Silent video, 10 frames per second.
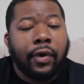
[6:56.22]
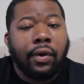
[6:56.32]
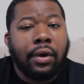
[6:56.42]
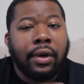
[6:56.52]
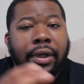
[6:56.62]

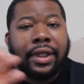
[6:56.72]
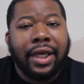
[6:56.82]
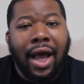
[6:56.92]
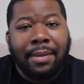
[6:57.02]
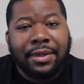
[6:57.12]
on
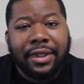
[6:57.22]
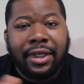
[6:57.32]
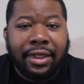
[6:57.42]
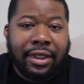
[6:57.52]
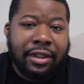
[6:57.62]
the opposite
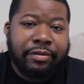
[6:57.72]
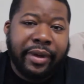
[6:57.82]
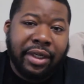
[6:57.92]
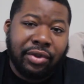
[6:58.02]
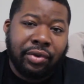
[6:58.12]
end of the
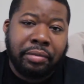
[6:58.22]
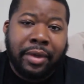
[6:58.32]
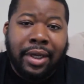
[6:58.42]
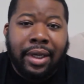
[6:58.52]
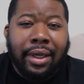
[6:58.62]
spectrum.
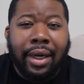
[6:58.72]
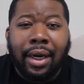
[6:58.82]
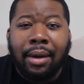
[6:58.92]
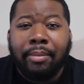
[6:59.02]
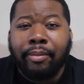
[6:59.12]

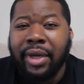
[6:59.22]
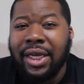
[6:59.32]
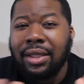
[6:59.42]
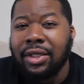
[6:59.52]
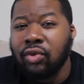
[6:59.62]
Um,
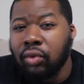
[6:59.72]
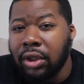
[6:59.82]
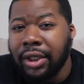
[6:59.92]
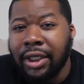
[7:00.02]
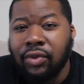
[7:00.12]
Bayley's
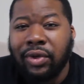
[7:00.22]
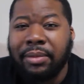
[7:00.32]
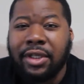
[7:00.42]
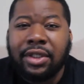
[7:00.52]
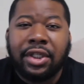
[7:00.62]
run as
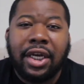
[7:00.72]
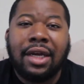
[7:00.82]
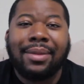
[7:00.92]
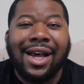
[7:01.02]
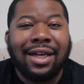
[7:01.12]
women's
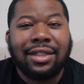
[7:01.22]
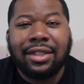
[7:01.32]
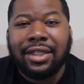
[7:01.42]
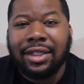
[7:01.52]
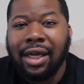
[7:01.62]
champ honestly has